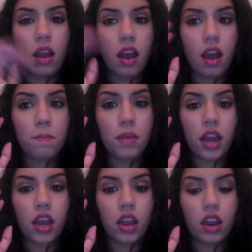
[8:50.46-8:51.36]

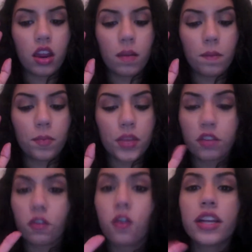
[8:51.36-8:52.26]
But
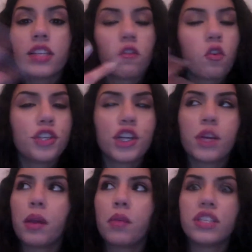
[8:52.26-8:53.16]
exfoliants, of course, you're
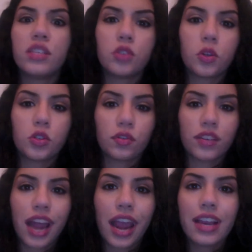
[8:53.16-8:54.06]
going to be able to see results
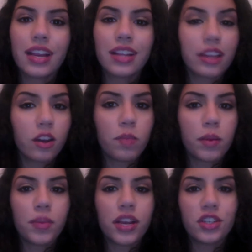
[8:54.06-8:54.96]
overnight a little
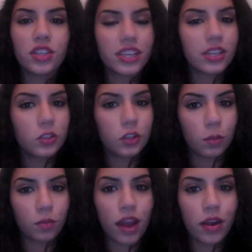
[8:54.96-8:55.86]
bit because your skin's going
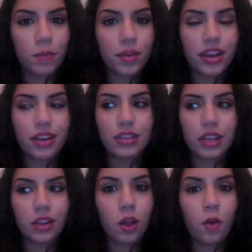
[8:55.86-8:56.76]
to look brighter because,
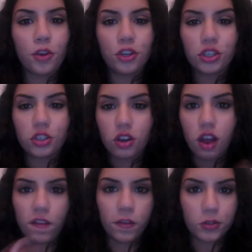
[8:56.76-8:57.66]
hello, you just took
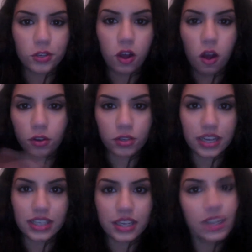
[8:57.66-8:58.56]
off all those, all those
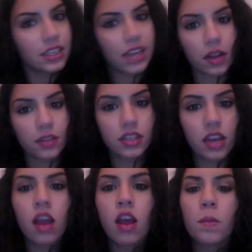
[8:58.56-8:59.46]
dead skin cells.
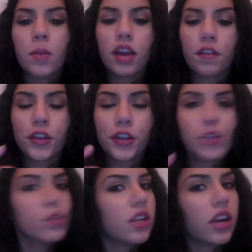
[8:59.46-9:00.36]
But if you're
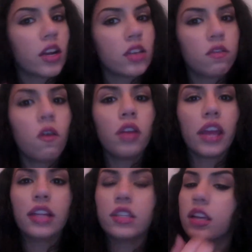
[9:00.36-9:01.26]
using an
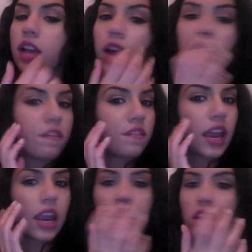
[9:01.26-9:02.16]
exfoliant to kind of
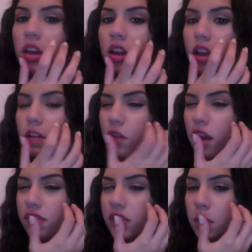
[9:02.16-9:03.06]
fade, if you
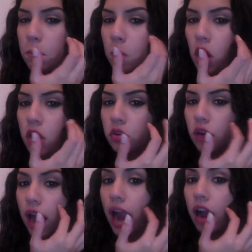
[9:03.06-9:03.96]
have some marks or,
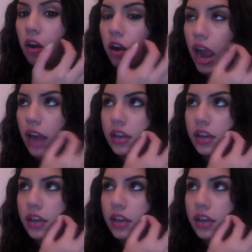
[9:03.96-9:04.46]
or acne